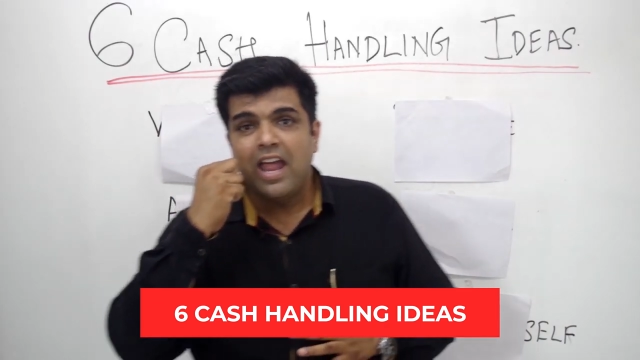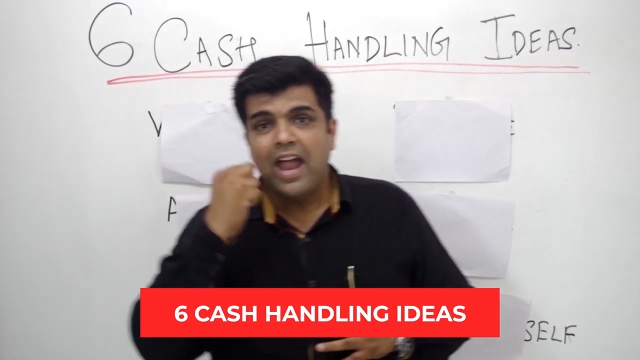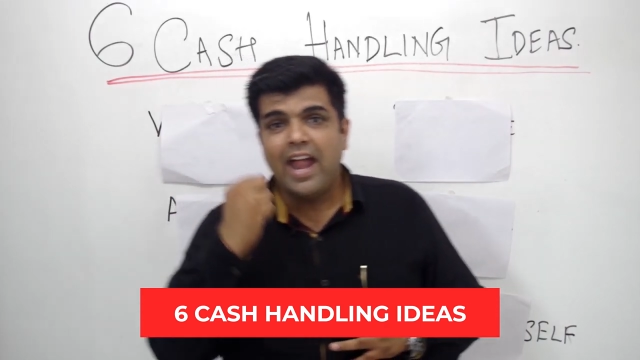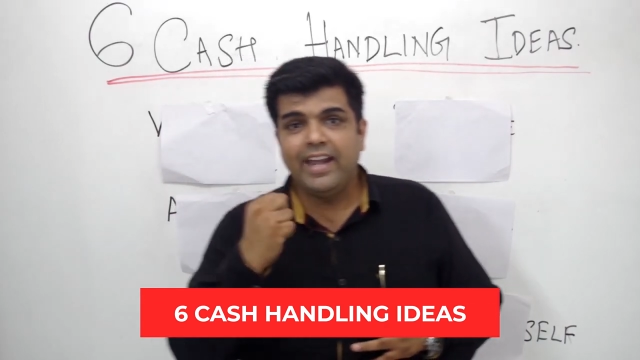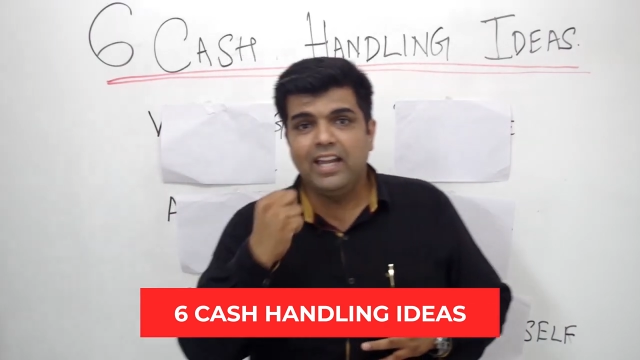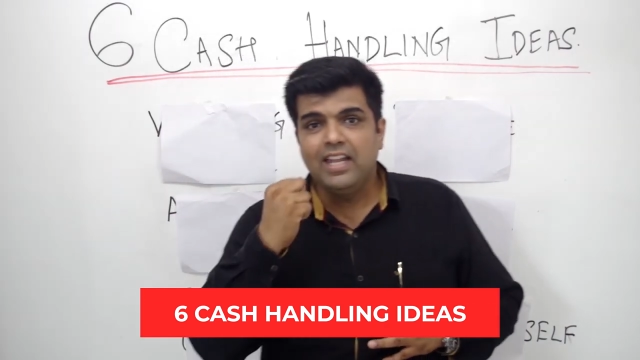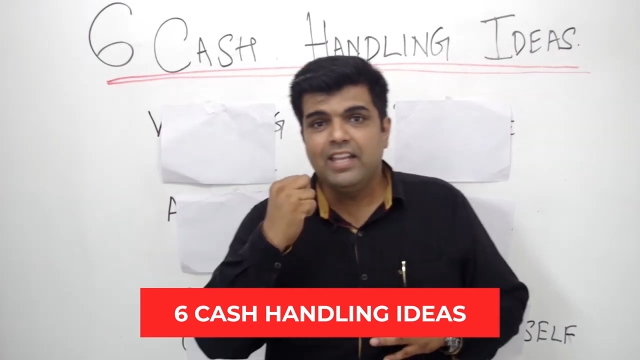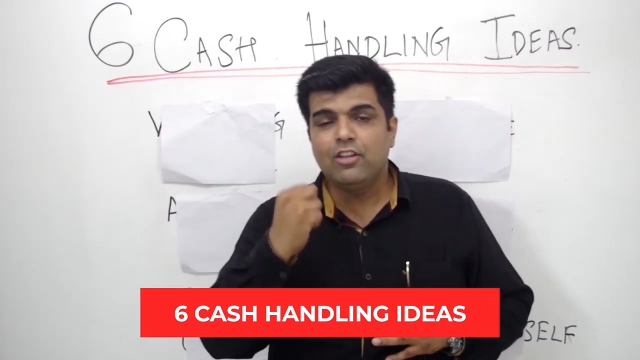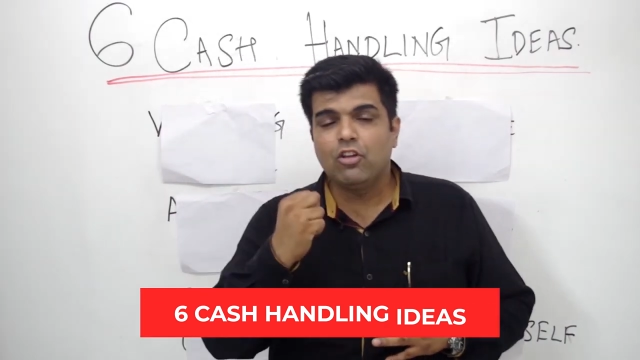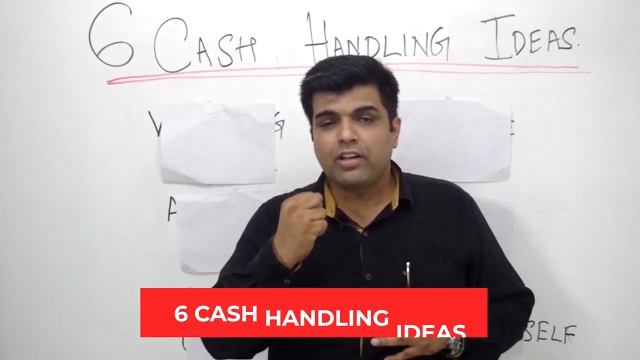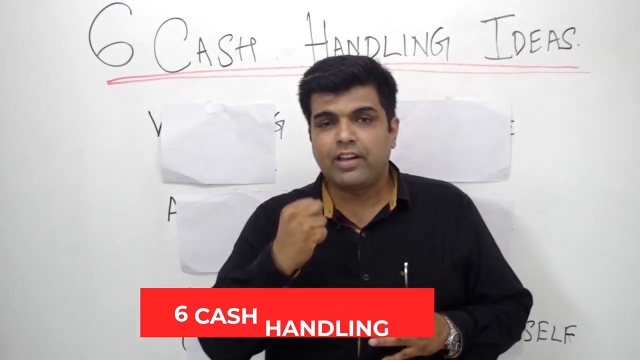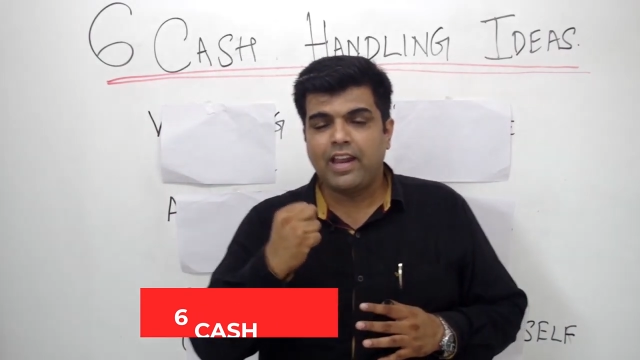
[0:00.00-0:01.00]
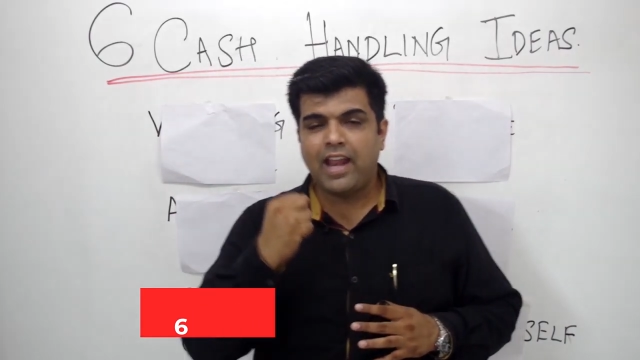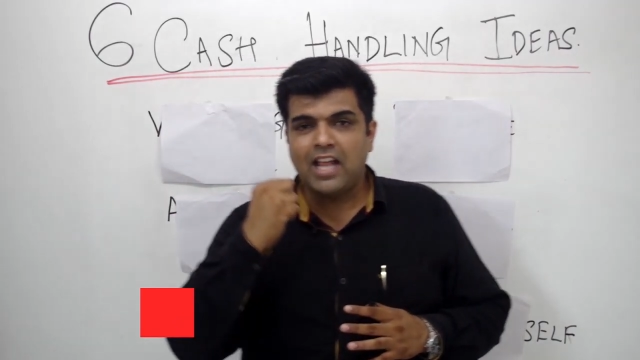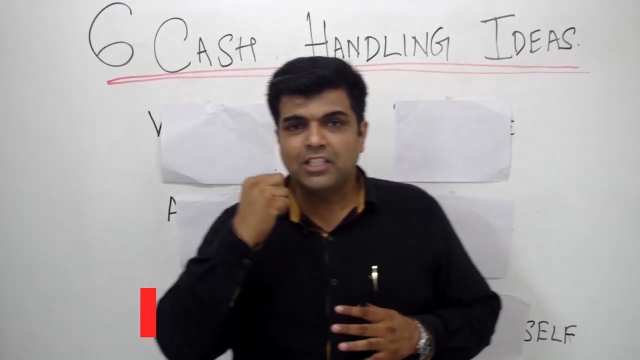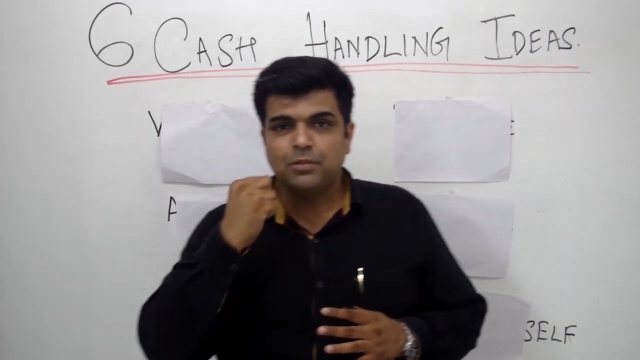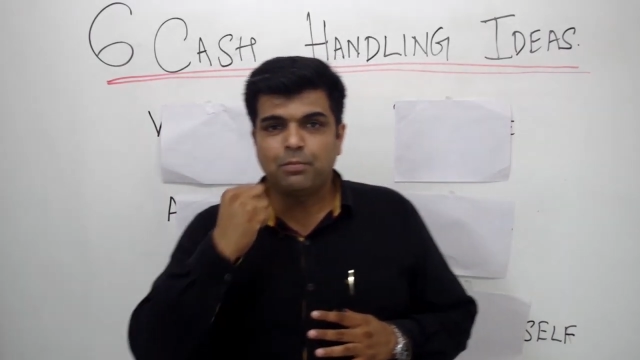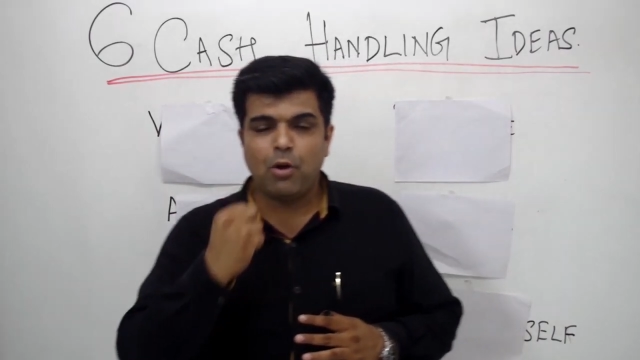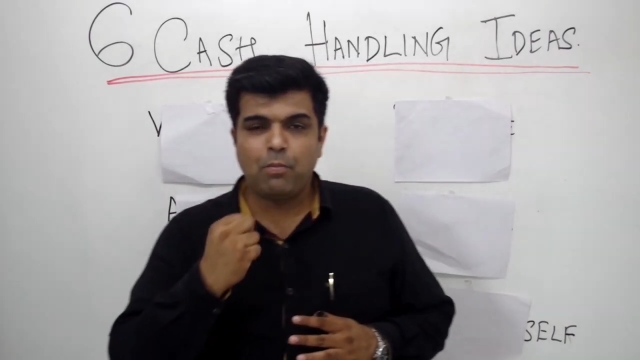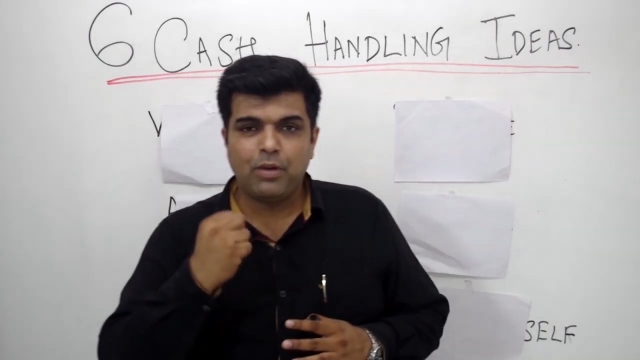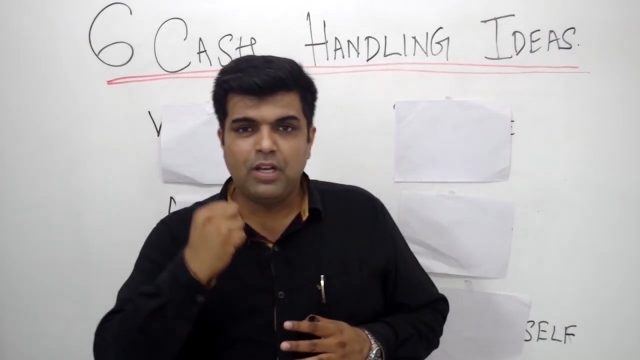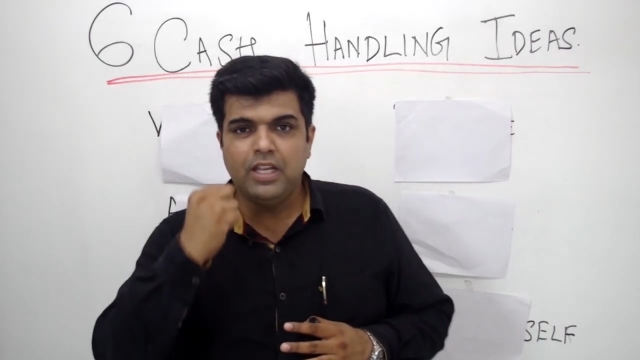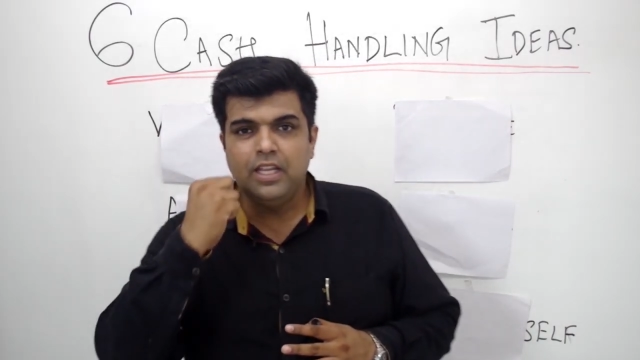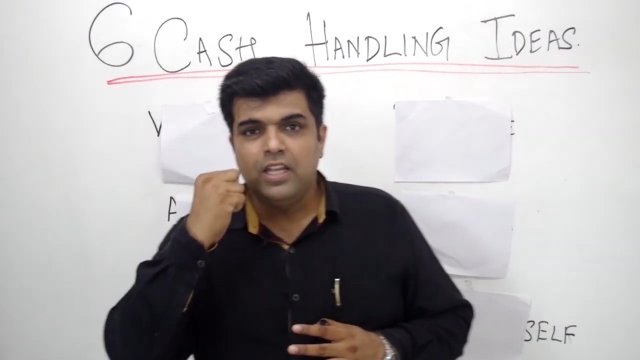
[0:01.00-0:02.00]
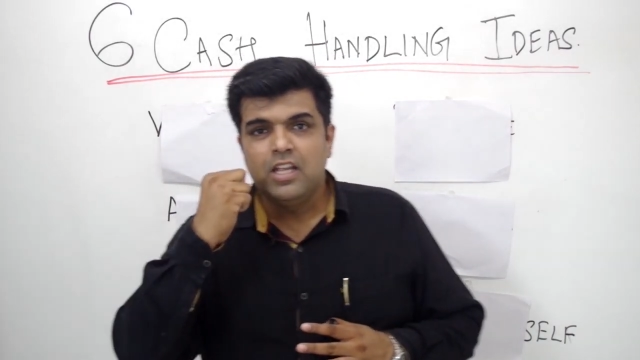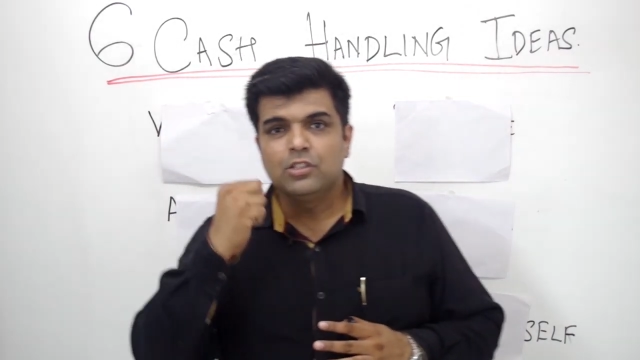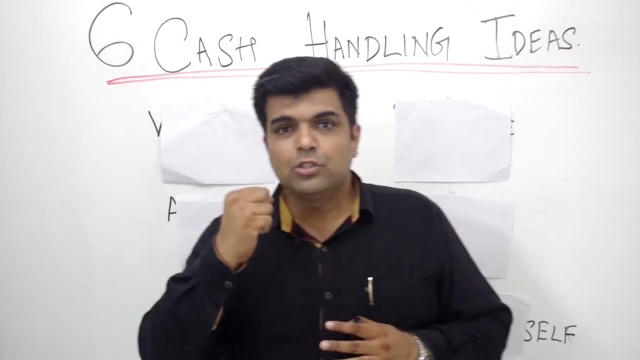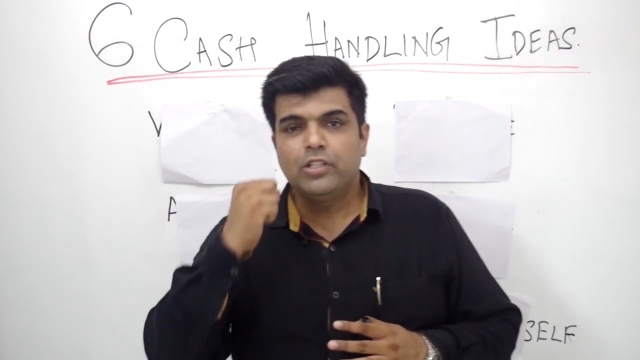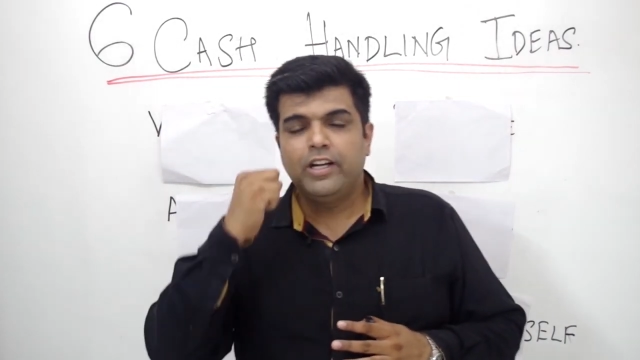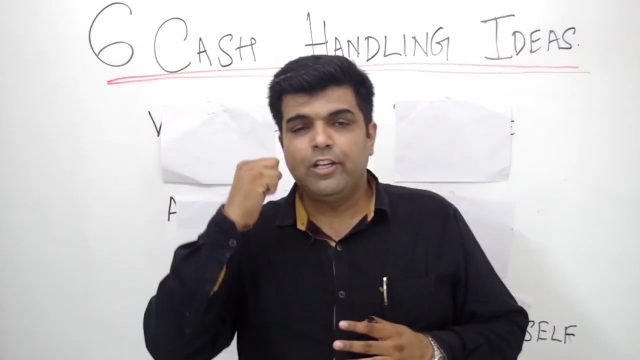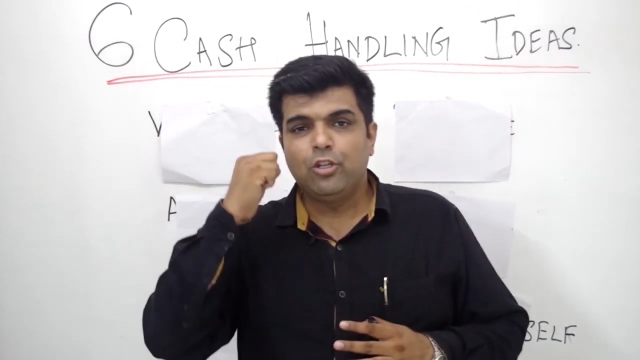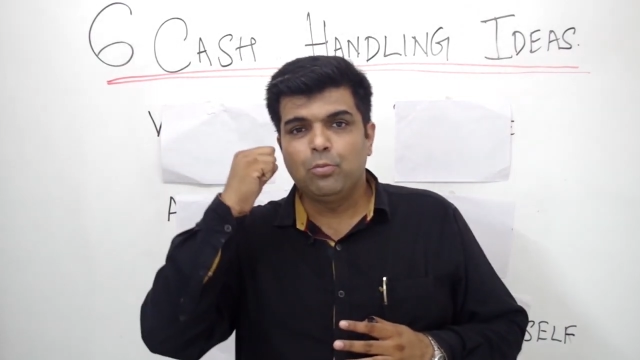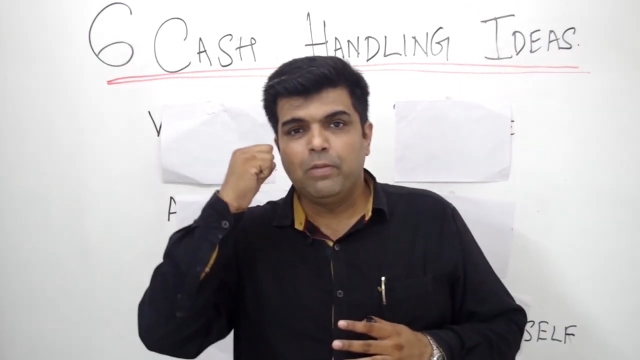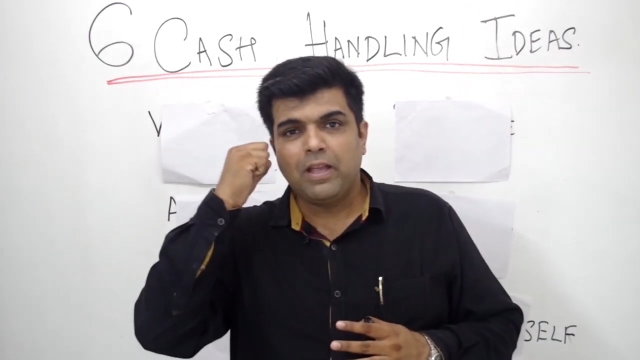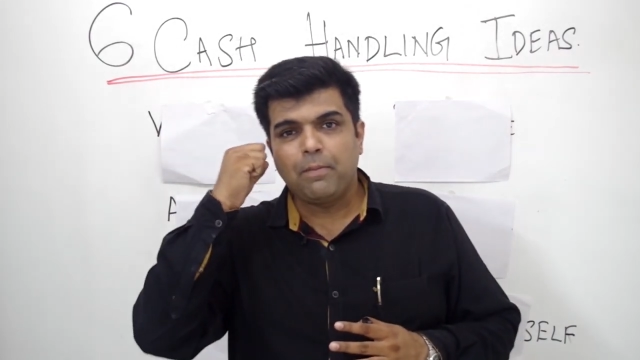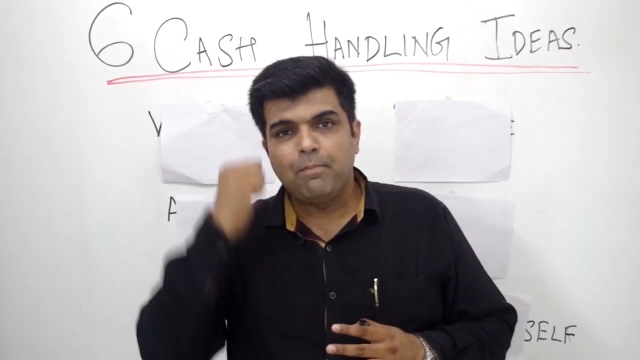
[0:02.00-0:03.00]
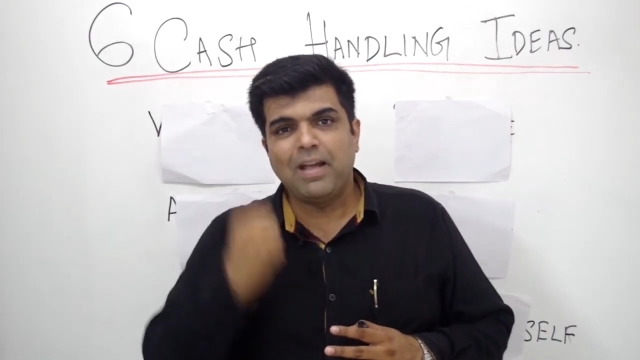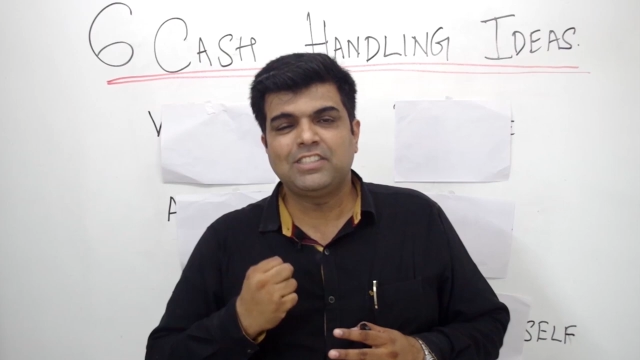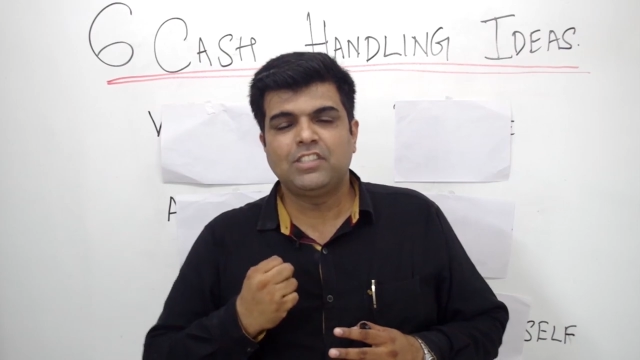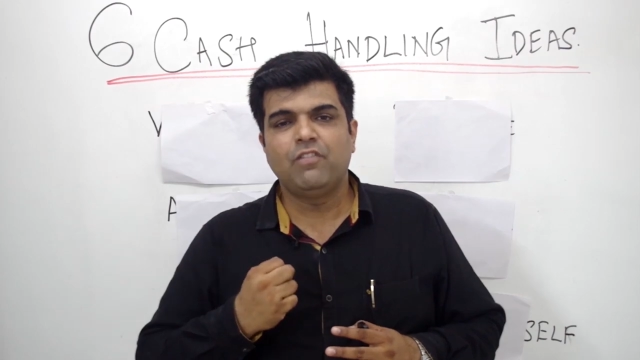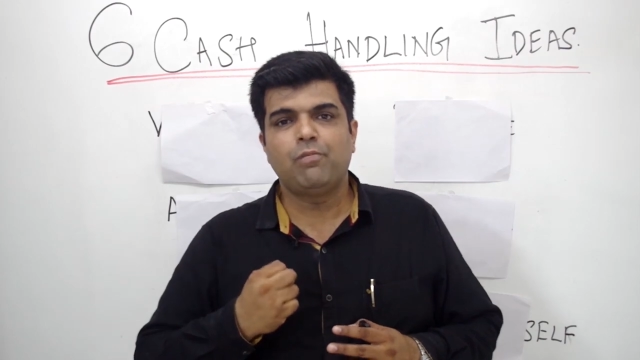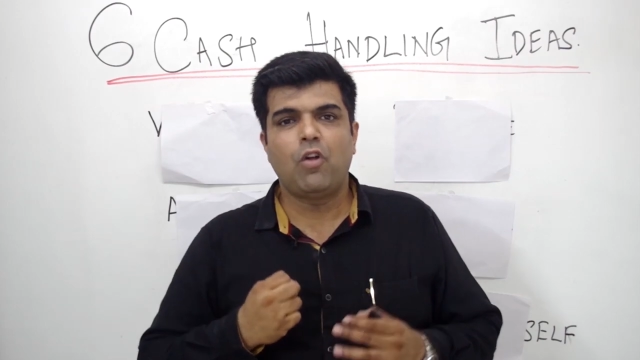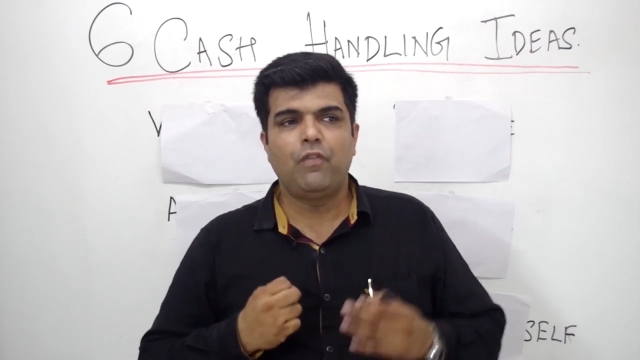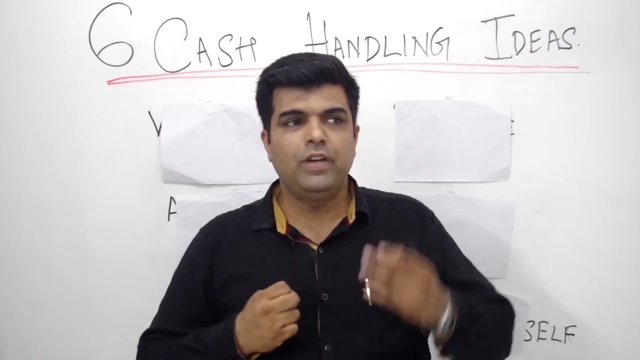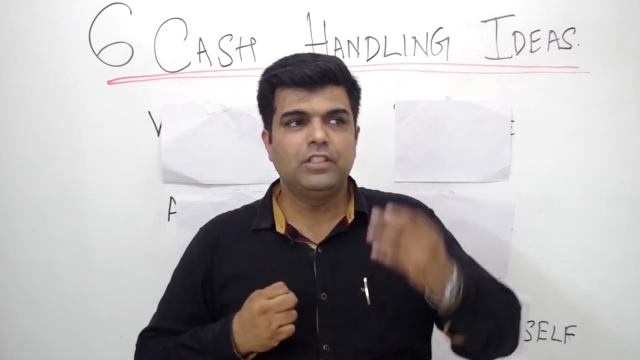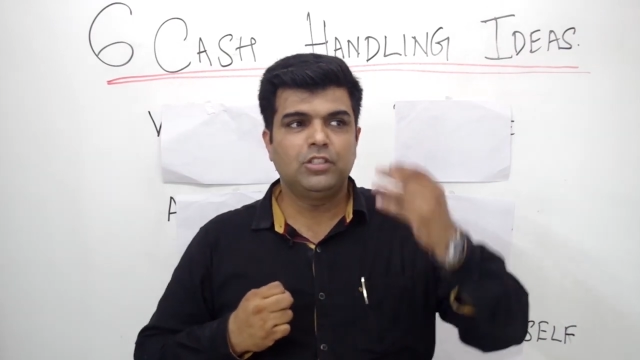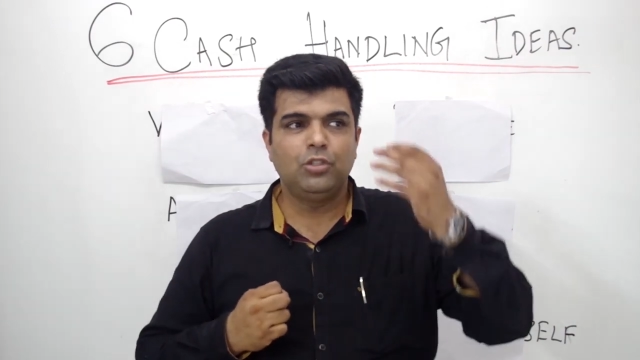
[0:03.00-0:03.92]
handling your cash properly so that you make massive profits.